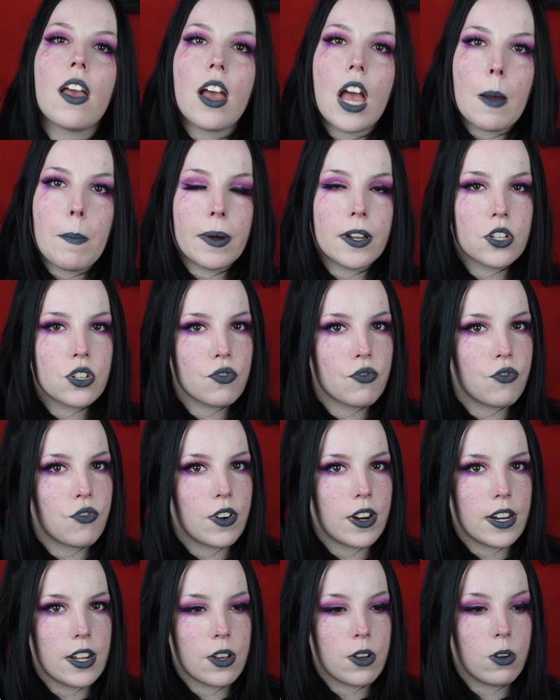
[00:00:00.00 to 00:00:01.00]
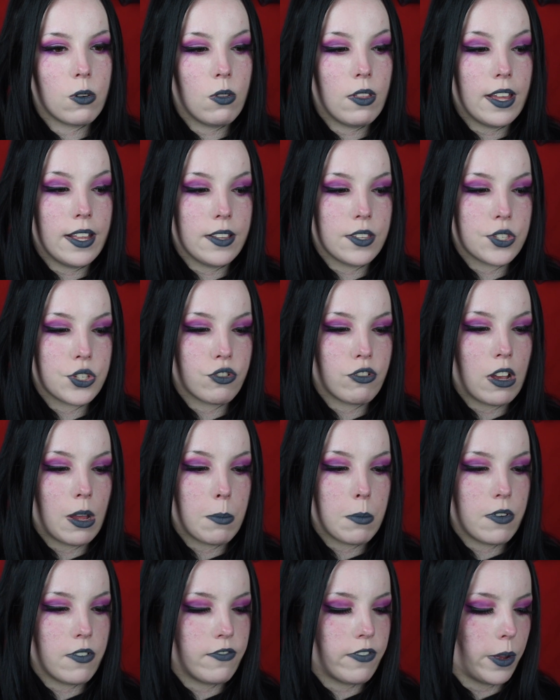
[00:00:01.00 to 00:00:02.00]
A bunch of really cool
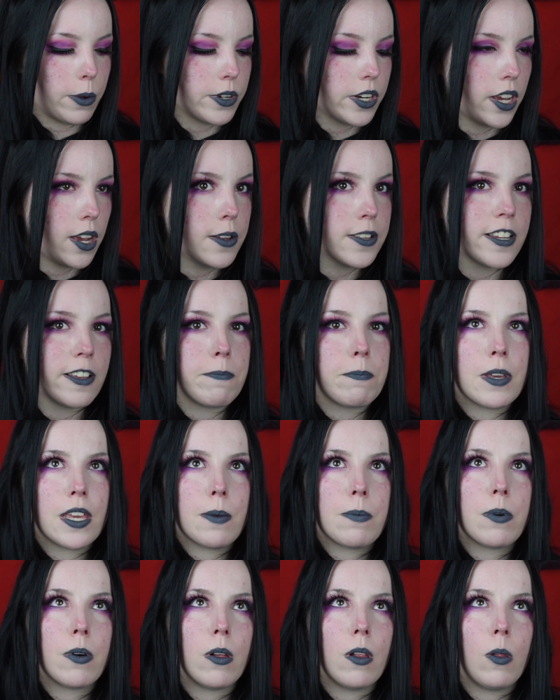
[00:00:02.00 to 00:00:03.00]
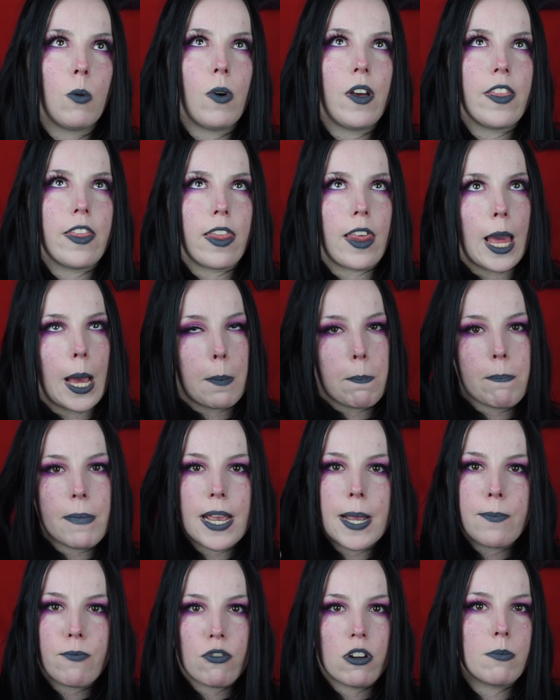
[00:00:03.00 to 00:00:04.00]
Instagram photos of people with like
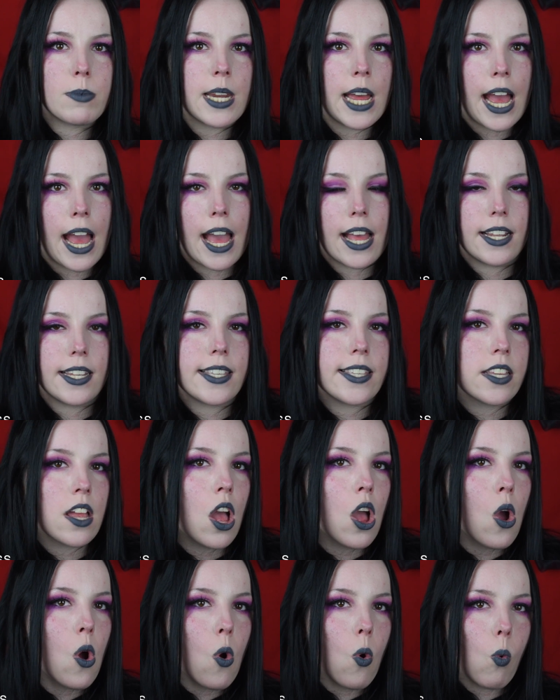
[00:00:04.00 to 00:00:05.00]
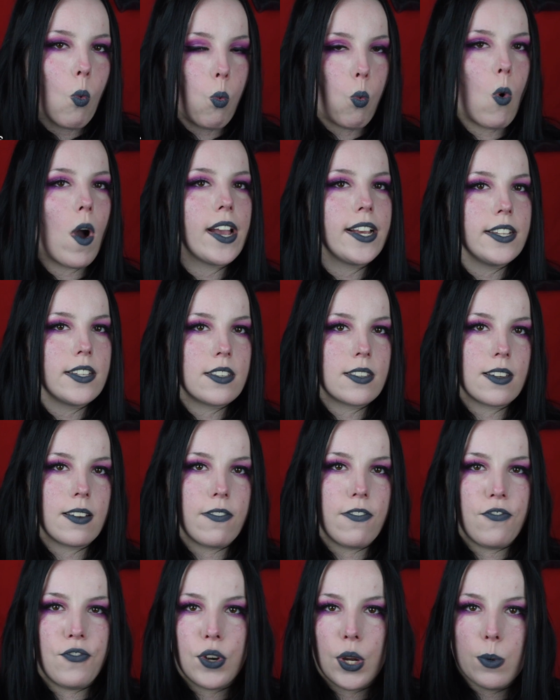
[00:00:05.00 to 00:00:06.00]
big brimmed hats, white
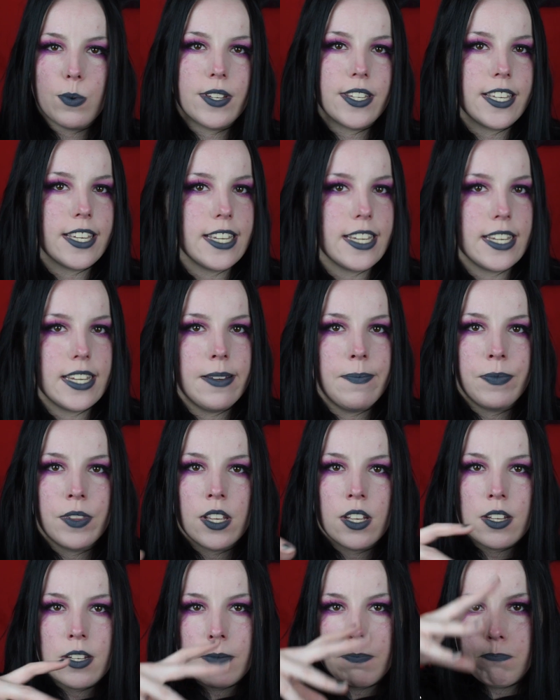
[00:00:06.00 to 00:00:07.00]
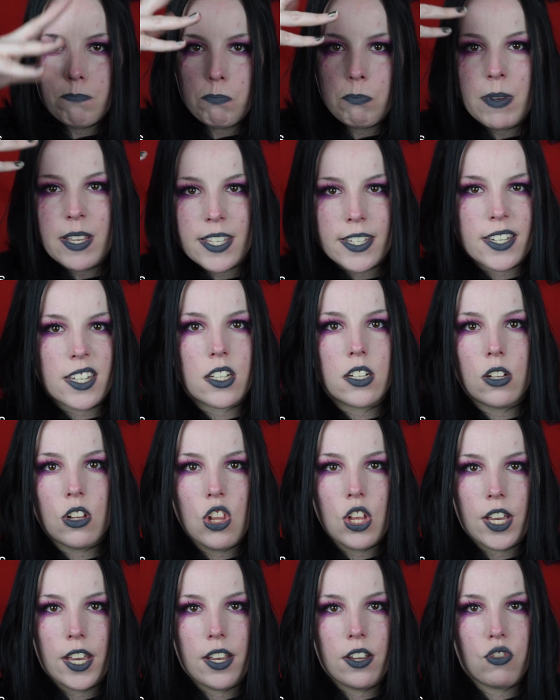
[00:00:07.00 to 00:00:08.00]
floaty mystical
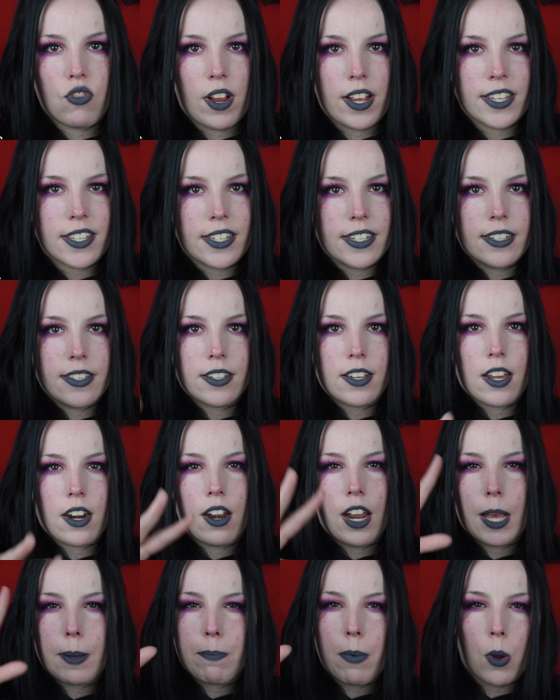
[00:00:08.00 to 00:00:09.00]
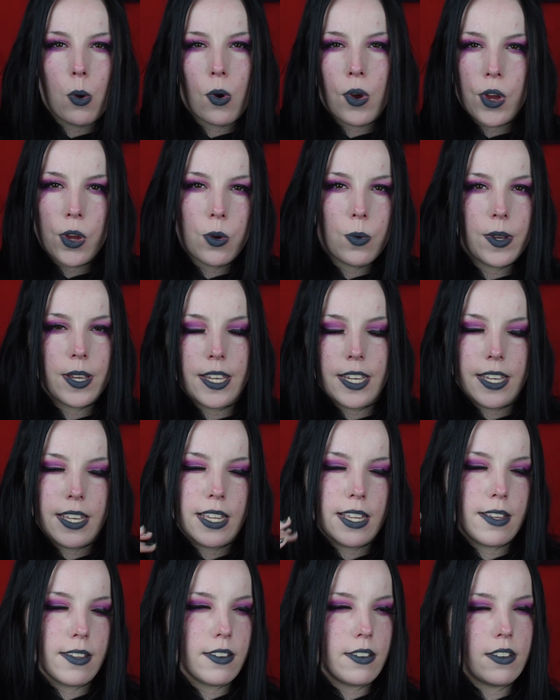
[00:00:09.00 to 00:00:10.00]
looking dresses and kind of like boho-y
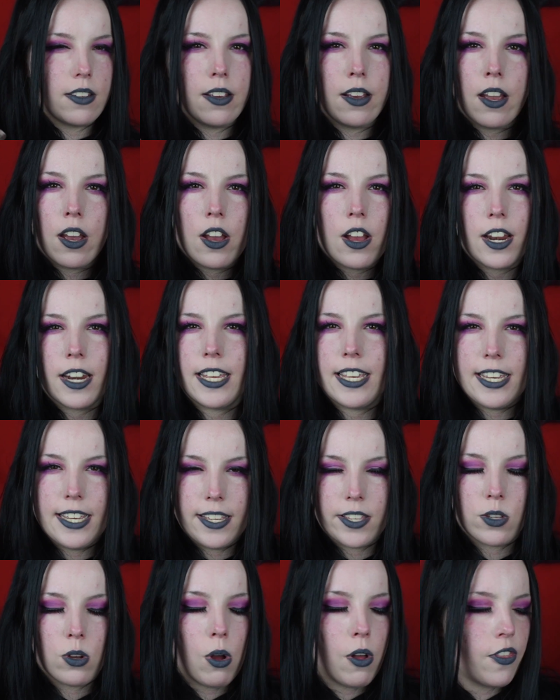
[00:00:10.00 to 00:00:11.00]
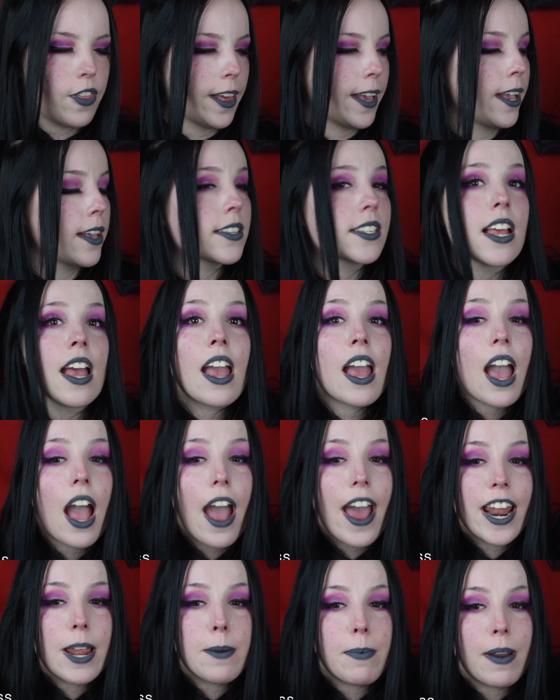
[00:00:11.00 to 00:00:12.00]
girly sort of things,
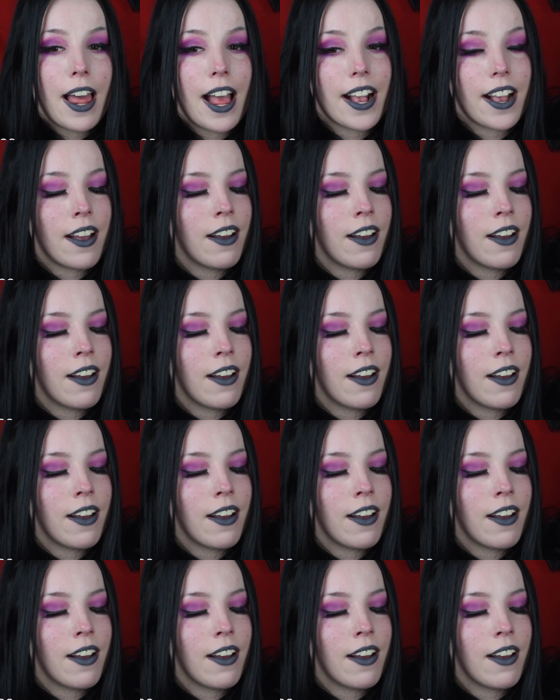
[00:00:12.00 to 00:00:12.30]
and a black